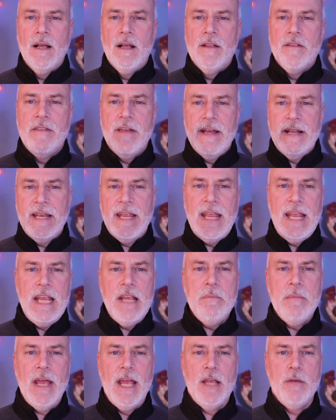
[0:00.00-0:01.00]
that
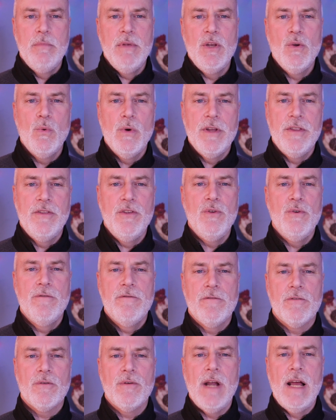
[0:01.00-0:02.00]
he may be with you
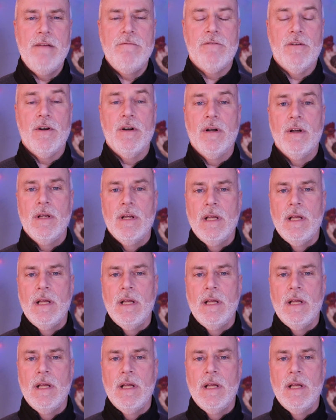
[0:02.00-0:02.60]
forever.